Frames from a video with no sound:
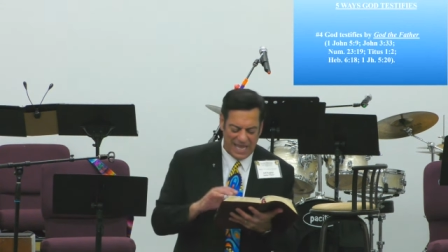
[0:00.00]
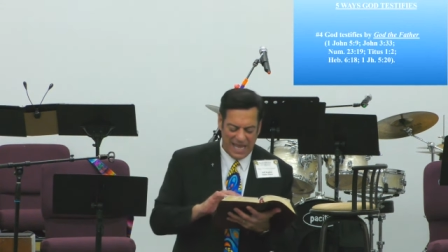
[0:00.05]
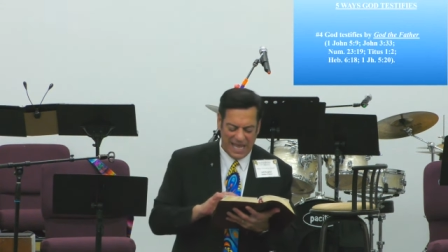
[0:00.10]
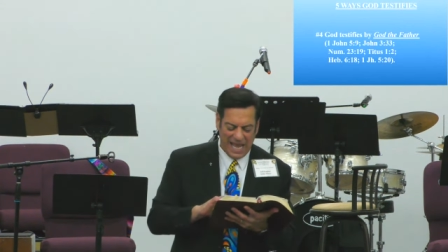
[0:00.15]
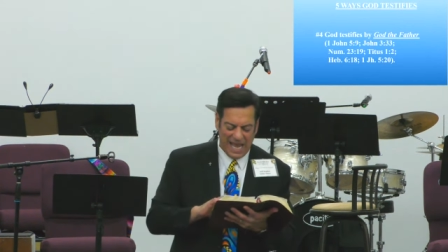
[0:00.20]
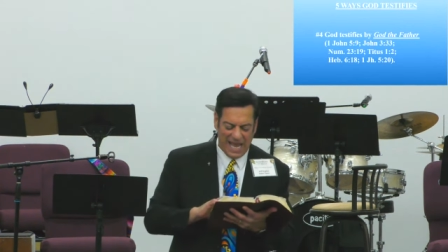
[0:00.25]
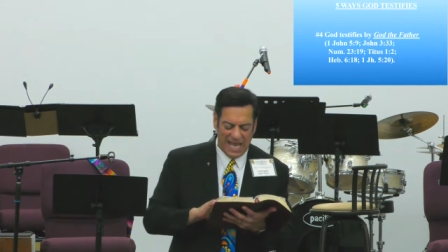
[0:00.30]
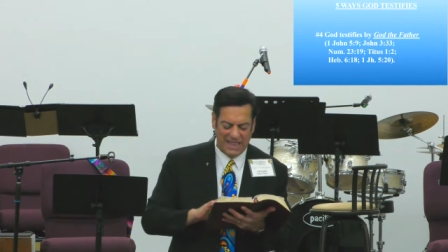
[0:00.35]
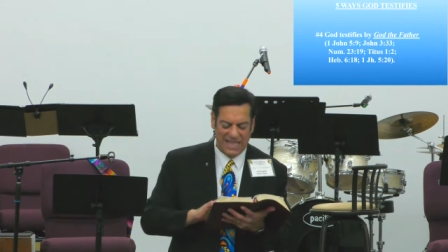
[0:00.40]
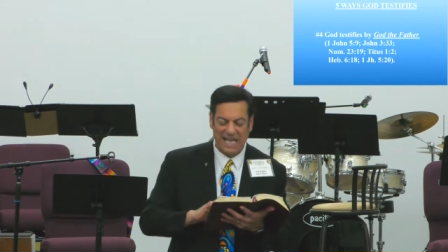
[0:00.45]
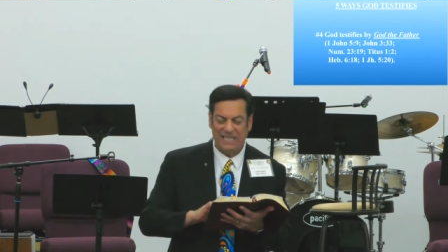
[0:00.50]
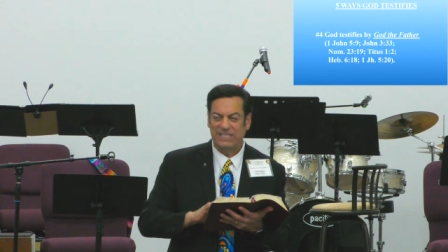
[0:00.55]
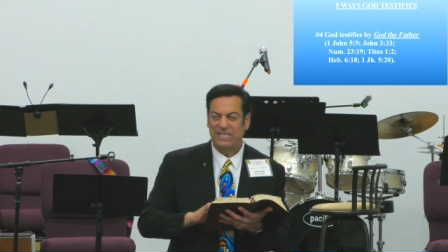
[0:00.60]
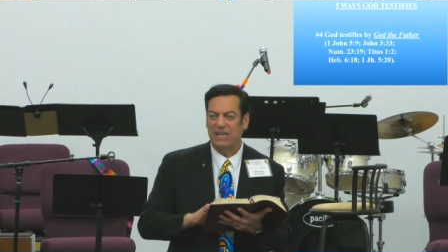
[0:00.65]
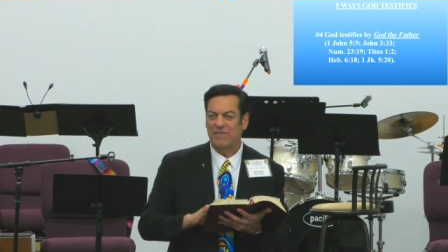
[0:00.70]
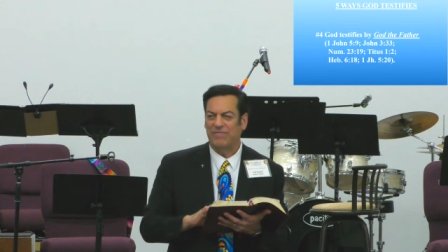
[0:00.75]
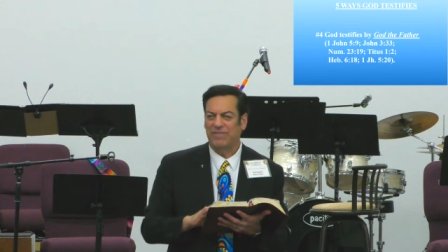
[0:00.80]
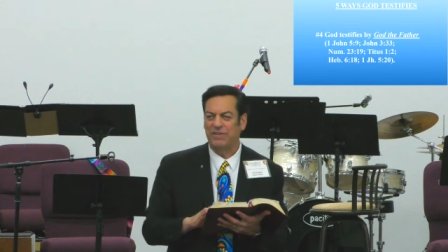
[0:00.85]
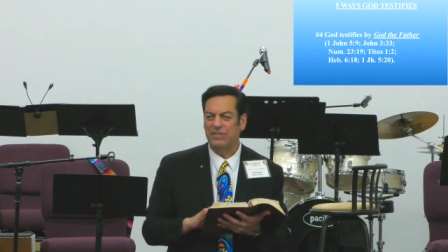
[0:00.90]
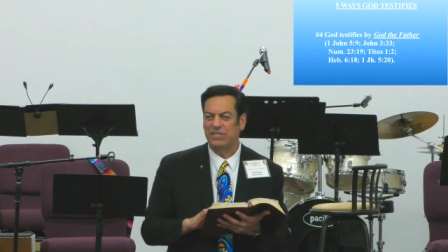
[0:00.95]
and that's a
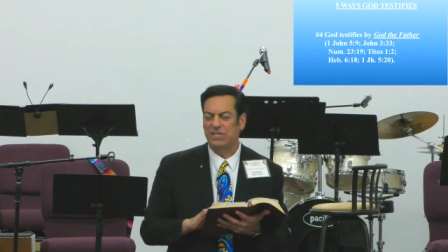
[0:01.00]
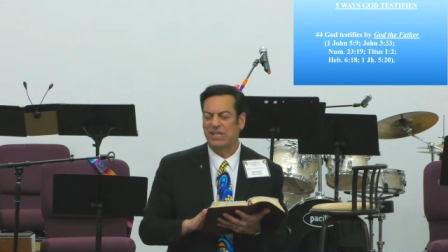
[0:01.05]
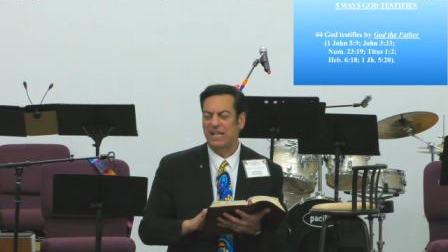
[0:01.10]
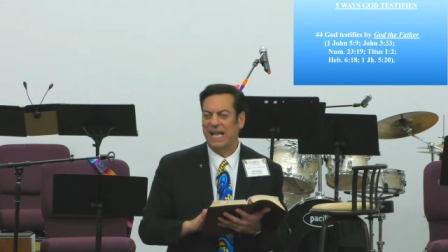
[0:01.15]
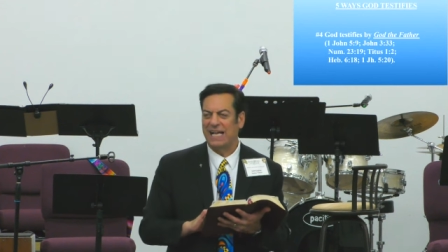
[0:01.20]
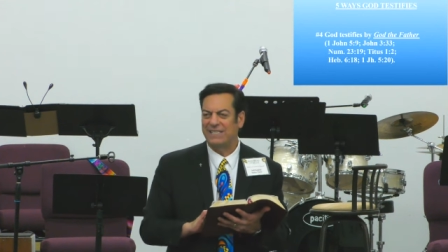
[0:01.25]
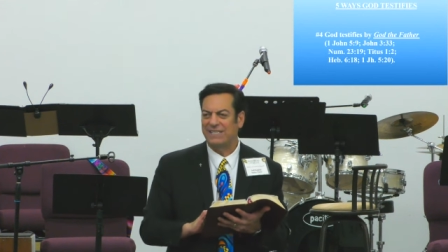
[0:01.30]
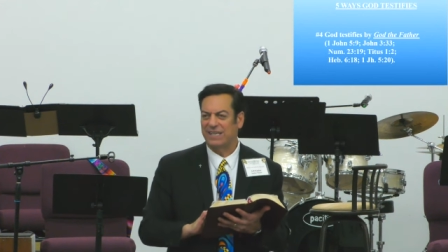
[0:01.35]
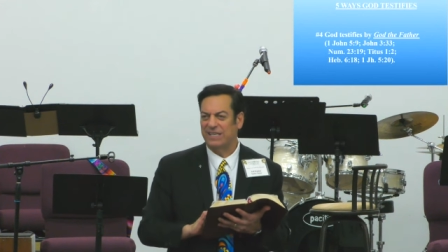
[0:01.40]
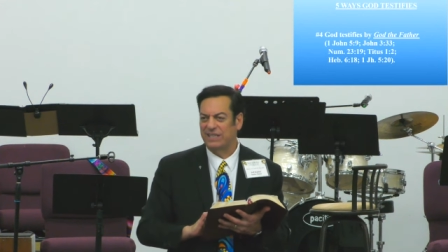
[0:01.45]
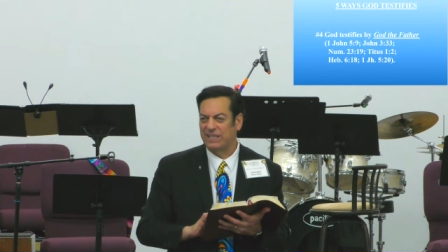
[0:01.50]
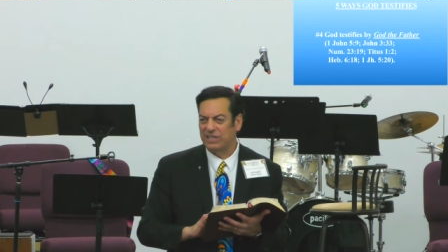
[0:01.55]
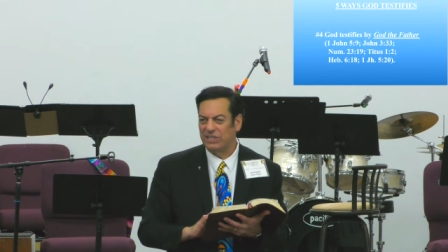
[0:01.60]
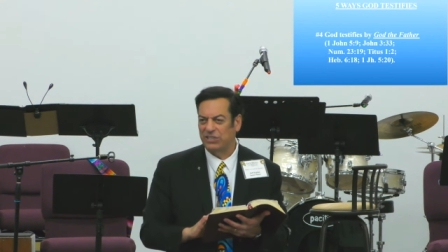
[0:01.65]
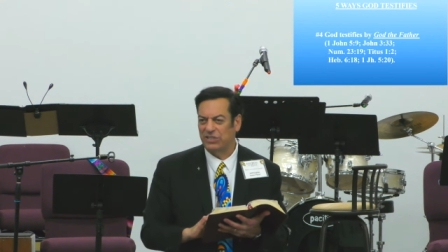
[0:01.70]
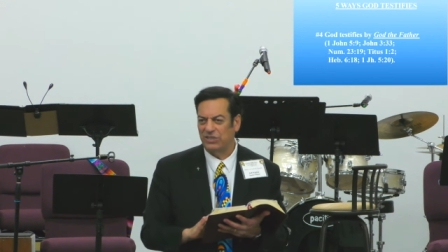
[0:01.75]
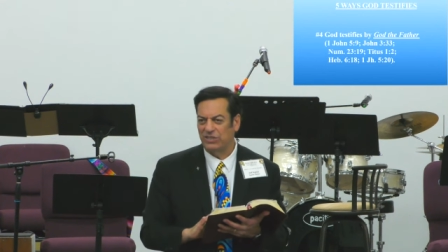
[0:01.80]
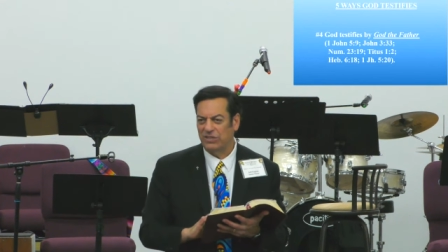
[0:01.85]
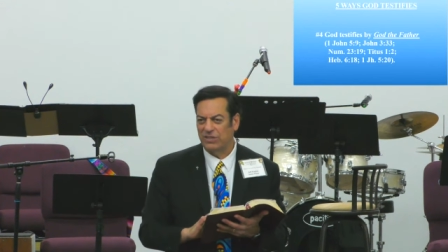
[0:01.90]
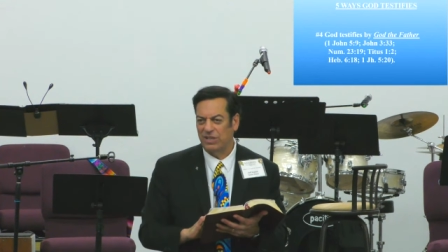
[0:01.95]
first-class
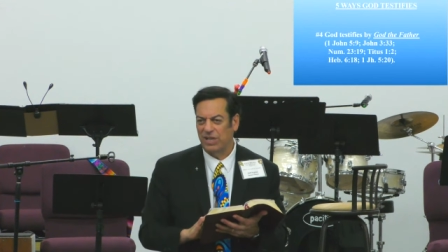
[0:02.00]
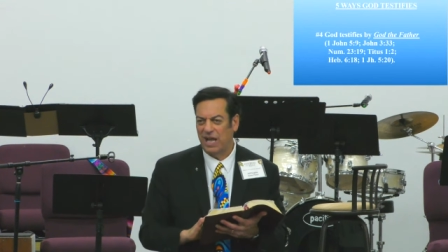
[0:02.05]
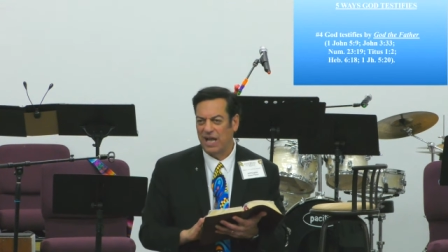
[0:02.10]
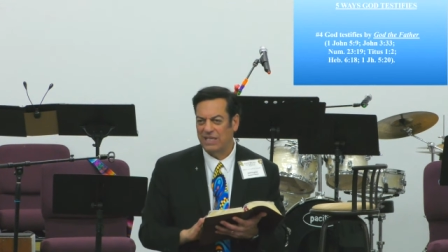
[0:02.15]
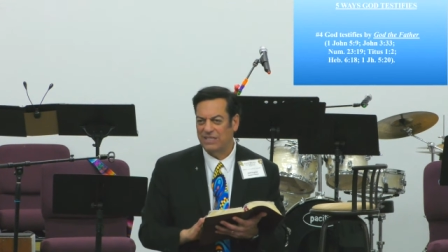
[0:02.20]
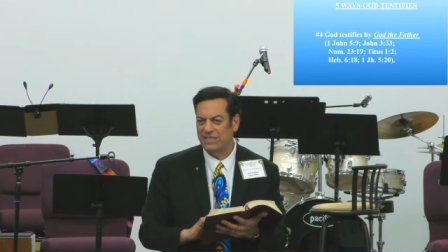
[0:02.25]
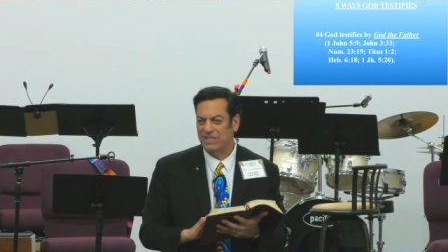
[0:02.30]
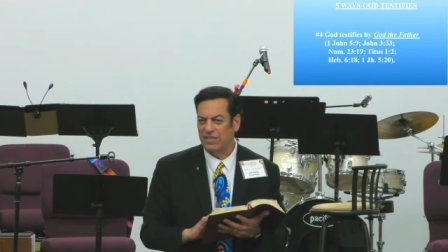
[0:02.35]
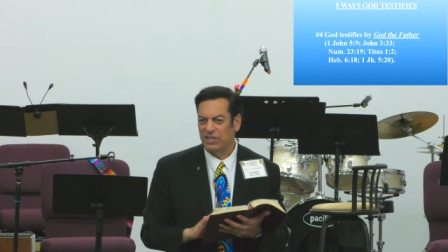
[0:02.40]
conditional clause in